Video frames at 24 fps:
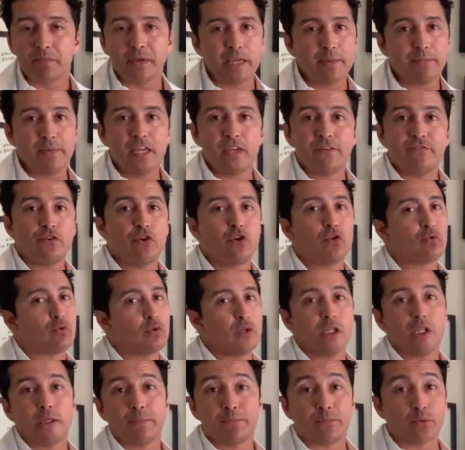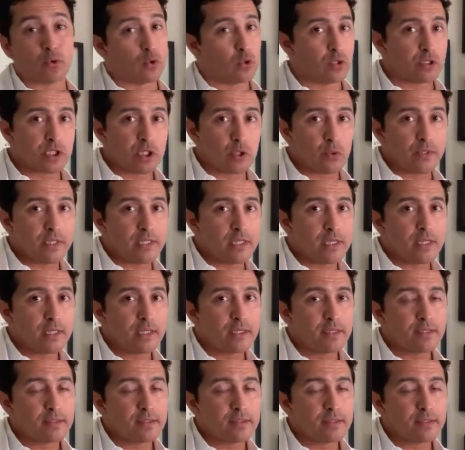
Maybe if you're really prone to it,